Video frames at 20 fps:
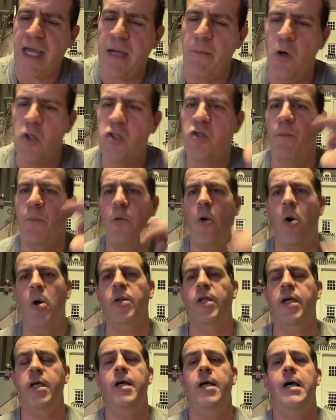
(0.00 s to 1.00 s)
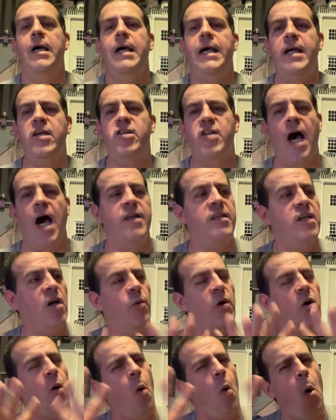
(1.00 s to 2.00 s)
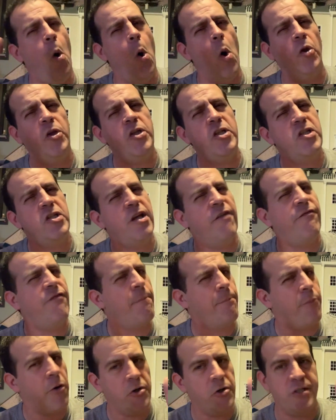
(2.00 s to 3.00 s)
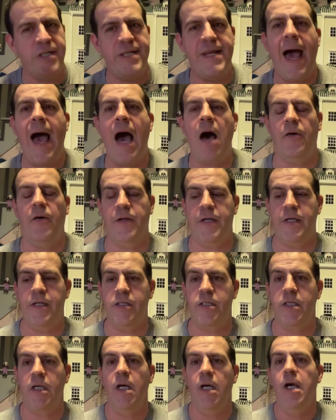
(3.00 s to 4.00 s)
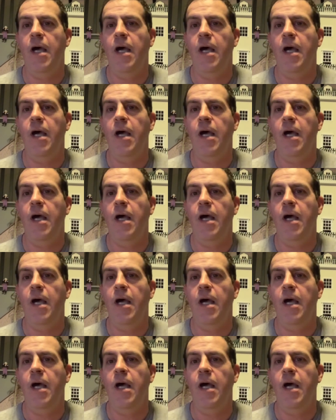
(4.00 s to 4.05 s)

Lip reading: And most importantly, he's got to deal with all these different personalities,